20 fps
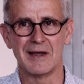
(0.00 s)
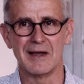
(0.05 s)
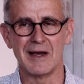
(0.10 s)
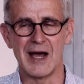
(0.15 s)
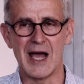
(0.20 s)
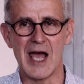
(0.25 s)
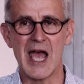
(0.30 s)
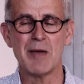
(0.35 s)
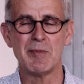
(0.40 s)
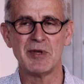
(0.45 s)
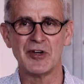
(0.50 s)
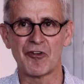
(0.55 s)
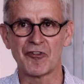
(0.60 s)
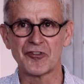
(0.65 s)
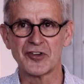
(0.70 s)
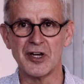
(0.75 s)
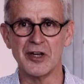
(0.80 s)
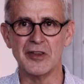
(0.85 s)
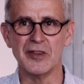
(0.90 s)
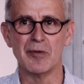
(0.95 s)
I am
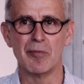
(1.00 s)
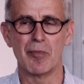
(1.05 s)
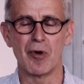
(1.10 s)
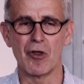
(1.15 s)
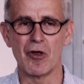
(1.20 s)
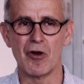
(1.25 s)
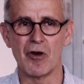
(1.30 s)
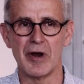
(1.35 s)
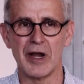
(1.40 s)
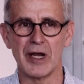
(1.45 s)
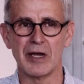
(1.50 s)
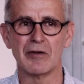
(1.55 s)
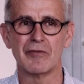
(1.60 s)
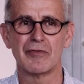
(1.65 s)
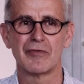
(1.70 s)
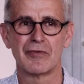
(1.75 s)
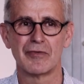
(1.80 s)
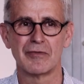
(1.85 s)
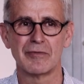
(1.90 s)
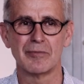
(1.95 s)
interested in the blurring
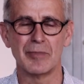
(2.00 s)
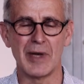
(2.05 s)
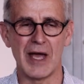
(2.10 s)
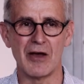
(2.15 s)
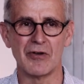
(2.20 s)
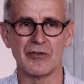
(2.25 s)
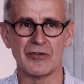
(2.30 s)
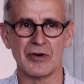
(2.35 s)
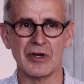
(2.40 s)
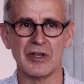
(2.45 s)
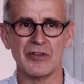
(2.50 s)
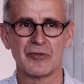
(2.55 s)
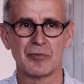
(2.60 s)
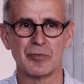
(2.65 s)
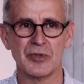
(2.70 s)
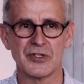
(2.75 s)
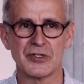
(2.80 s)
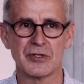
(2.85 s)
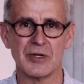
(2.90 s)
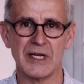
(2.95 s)
of boundaries
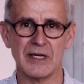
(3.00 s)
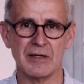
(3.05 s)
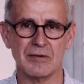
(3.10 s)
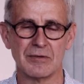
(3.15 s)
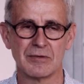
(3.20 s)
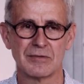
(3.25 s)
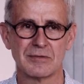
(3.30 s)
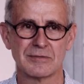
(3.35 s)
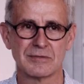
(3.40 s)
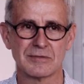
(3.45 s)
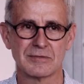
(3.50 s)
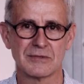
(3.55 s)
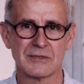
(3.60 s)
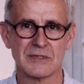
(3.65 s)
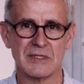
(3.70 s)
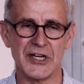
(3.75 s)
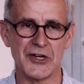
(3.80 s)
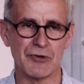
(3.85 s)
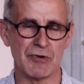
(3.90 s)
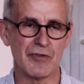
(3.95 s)
between
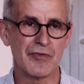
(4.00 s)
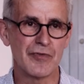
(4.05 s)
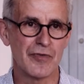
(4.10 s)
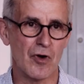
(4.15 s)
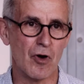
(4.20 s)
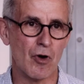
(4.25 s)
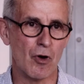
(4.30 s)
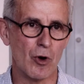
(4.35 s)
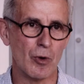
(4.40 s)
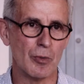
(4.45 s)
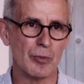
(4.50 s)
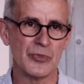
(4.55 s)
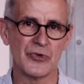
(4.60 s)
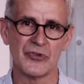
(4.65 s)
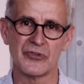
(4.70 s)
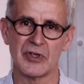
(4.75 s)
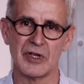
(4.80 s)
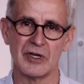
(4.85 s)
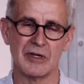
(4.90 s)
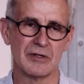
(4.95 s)
literary
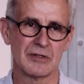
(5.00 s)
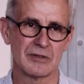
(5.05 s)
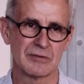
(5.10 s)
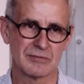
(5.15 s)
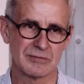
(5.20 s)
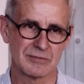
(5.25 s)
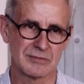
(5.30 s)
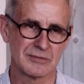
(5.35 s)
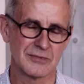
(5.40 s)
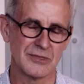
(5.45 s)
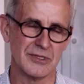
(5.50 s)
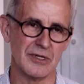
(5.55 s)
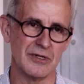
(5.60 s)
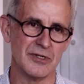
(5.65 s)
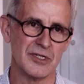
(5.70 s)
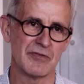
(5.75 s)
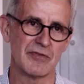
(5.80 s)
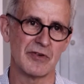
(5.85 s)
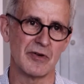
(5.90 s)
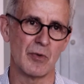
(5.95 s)
forms and, you know,
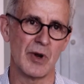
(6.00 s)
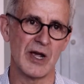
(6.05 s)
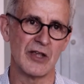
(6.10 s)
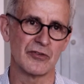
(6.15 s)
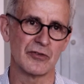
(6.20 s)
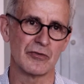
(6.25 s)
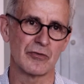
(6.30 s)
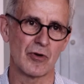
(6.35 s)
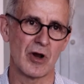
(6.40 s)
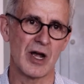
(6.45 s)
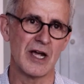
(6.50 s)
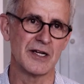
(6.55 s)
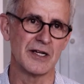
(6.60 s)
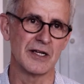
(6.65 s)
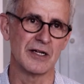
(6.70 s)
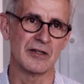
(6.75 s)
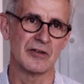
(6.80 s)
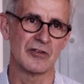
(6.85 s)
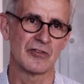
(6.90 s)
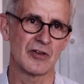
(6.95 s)
different ways of
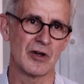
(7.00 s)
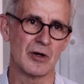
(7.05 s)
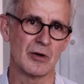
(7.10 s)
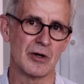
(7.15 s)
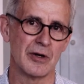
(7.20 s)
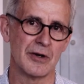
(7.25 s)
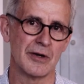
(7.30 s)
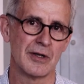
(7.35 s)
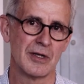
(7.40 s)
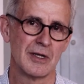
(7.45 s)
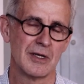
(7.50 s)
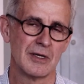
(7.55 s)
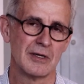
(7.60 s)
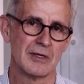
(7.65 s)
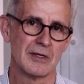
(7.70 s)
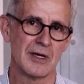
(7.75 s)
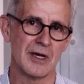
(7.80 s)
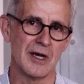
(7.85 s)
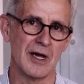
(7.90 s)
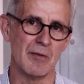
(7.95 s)
writing and so on.
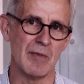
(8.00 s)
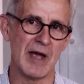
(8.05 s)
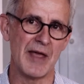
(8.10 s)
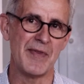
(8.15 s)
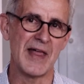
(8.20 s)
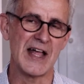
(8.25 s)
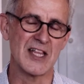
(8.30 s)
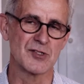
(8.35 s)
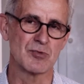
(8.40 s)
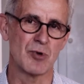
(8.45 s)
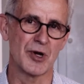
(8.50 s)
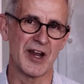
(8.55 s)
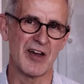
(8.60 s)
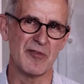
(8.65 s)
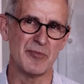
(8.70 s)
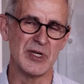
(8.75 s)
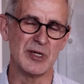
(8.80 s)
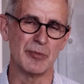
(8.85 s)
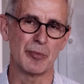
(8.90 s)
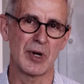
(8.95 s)
And that's what
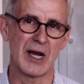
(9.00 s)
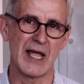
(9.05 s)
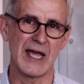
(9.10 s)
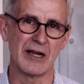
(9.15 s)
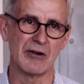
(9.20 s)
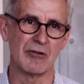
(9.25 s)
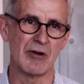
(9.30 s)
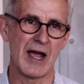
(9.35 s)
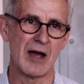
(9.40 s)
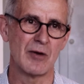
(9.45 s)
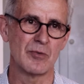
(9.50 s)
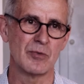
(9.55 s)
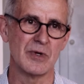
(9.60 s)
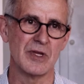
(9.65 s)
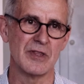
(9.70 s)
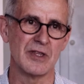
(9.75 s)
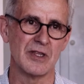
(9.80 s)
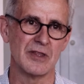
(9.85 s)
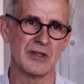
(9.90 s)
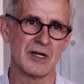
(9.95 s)
I've been playing around
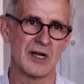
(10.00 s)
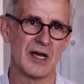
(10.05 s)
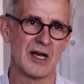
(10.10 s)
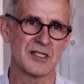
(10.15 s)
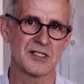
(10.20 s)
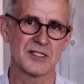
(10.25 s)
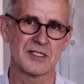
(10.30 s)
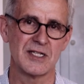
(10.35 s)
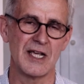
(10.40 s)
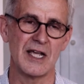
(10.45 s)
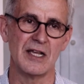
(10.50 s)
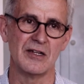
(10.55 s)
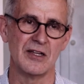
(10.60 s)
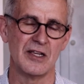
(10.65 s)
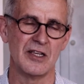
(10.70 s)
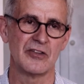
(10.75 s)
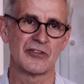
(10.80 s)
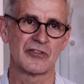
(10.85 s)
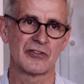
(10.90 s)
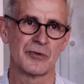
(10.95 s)
with in the last 10
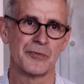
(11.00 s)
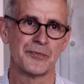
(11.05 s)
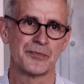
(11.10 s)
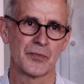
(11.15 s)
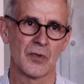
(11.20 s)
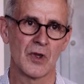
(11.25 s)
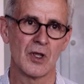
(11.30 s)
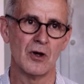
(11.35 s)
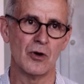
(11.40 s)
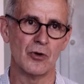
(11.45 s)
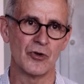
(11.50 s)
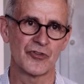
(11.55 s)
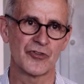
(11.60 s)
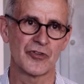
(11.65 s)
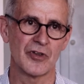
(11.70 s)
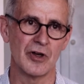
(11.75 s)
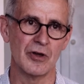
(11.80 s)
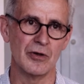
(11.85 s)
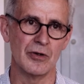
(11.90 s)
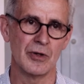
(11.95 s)
years or
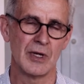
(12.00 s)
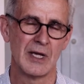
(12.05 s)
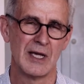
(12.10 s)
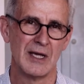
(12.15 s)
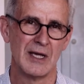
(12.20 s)
so,